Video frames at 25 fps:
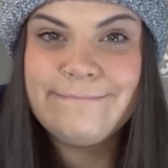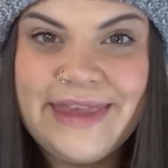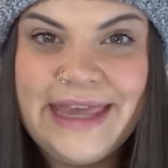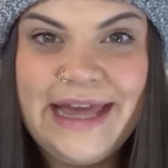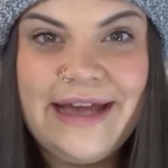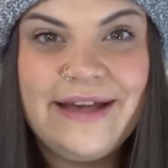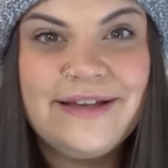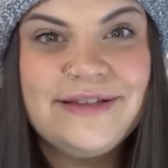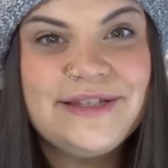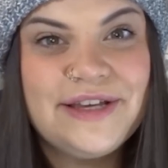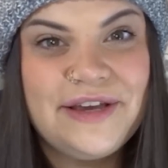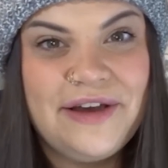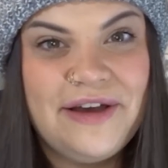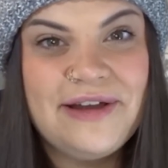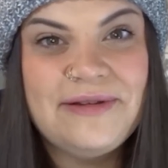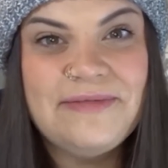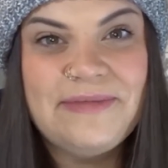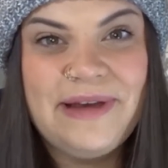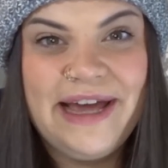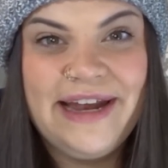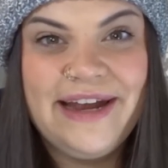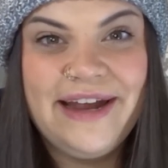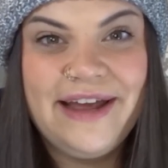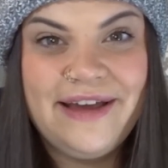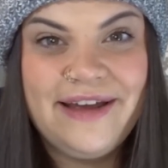Cal's gone,
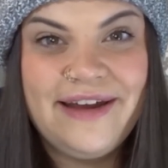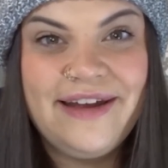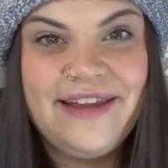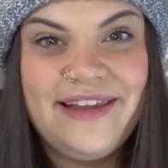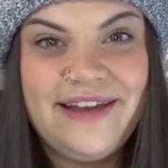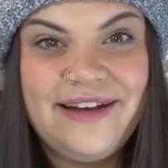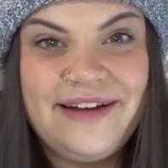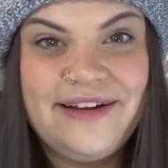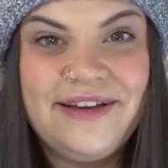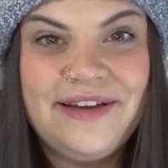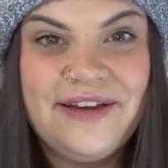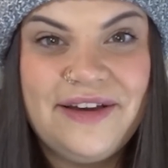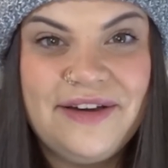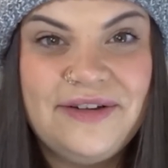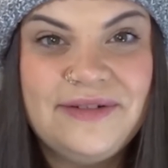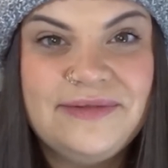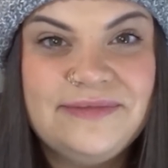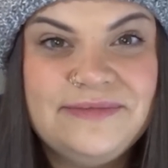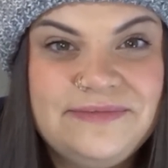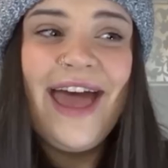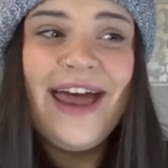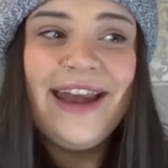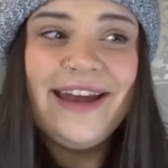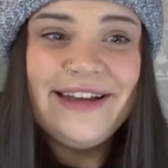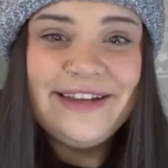man. I gotta let it go.
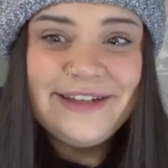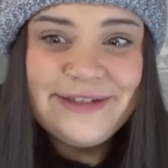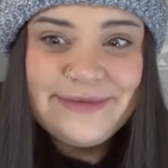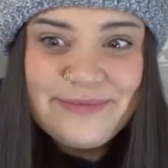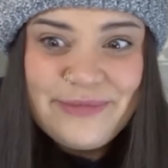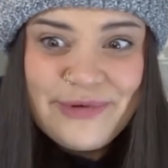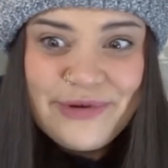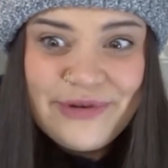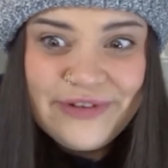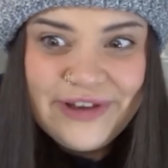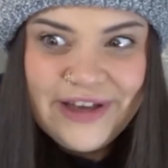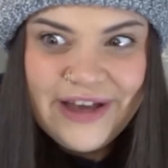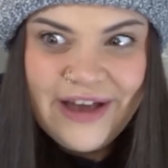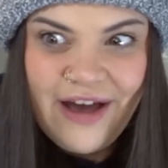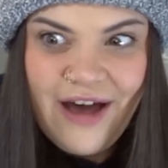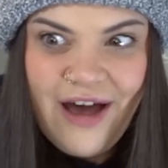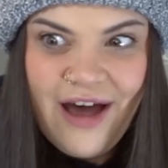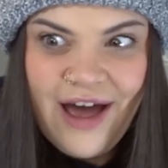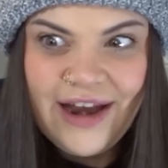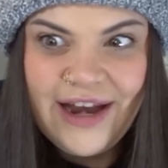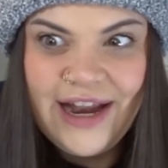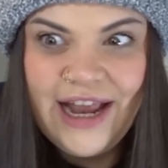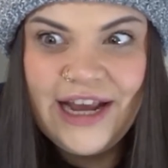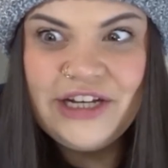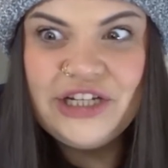He's moving
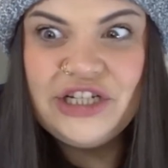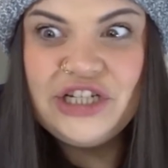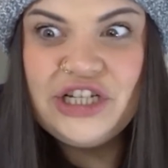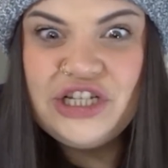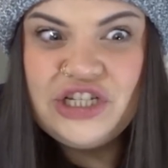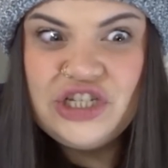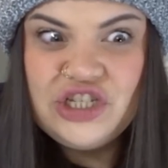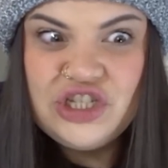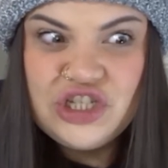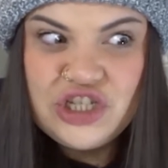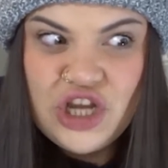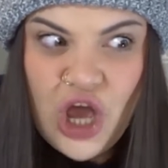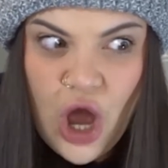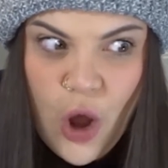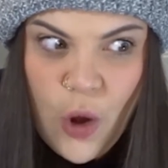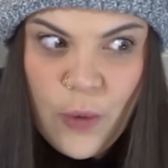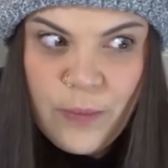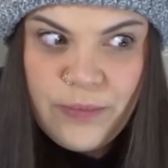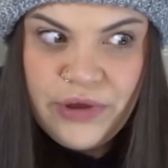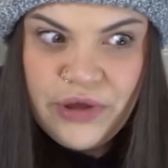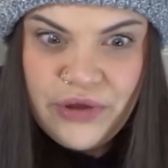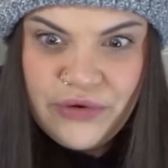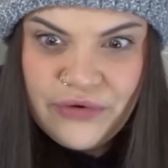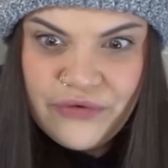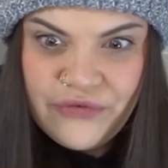on. And she's so
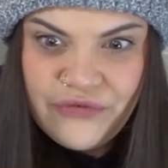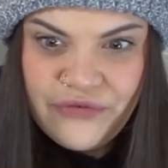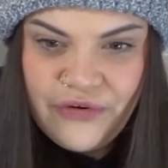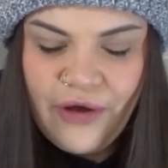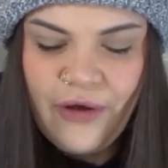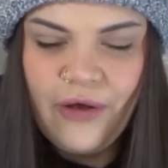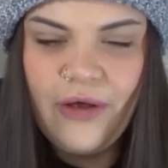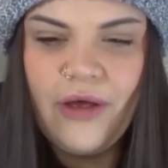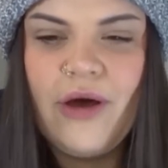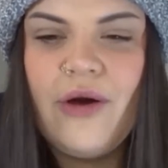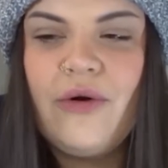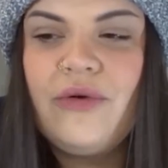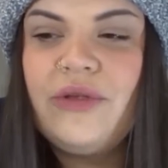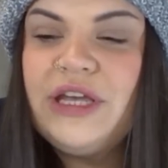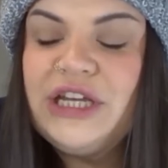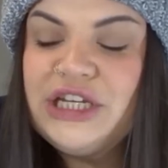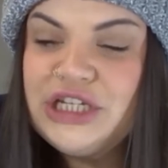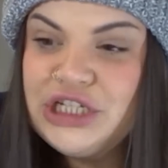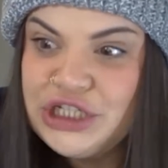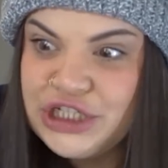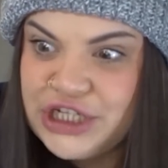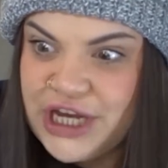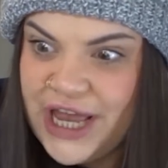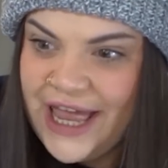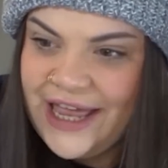beautiful. Holy
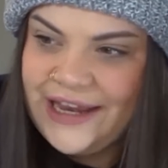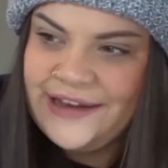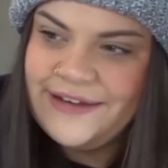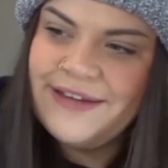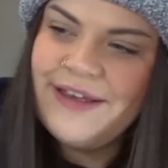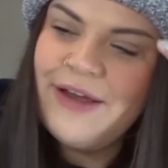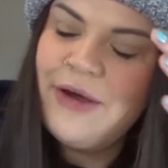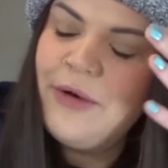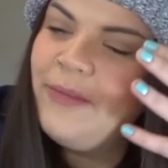shit.